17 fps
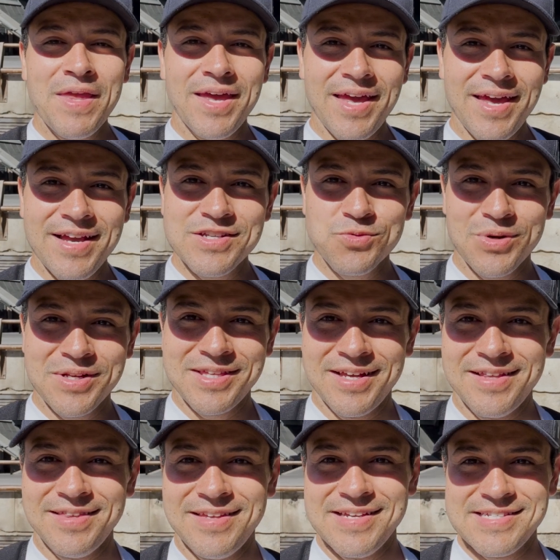is
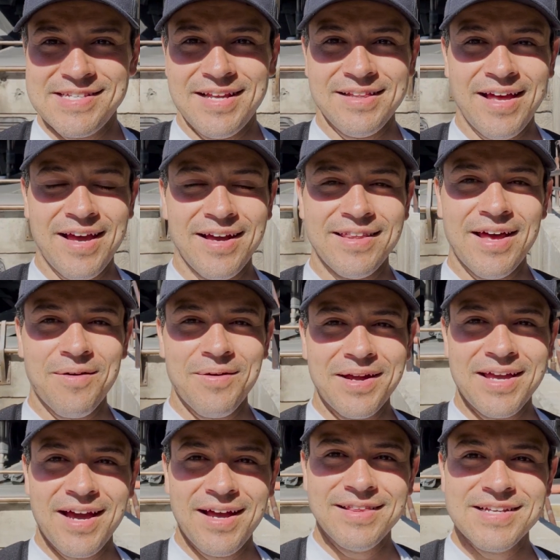within Disneyland. Now
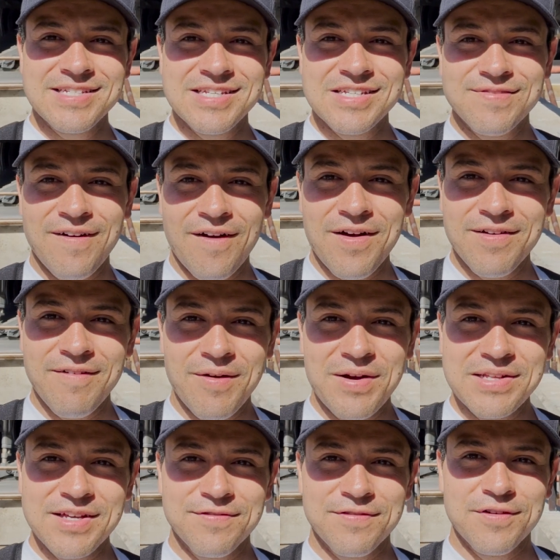again, this is very,
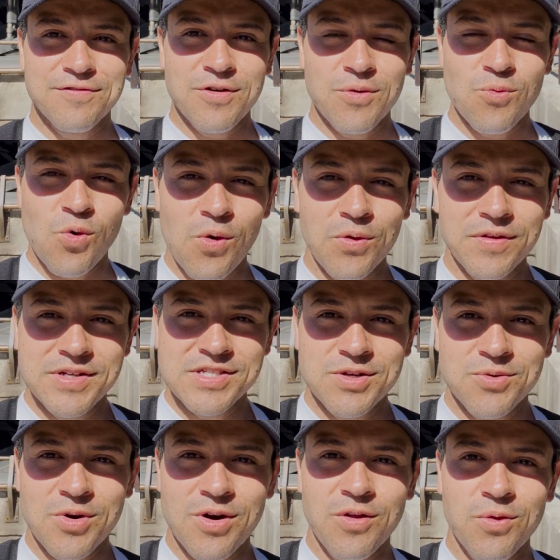very different from Walt
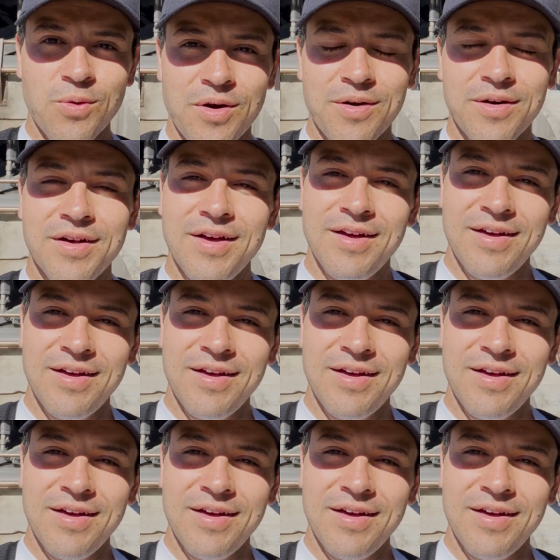Disney World, where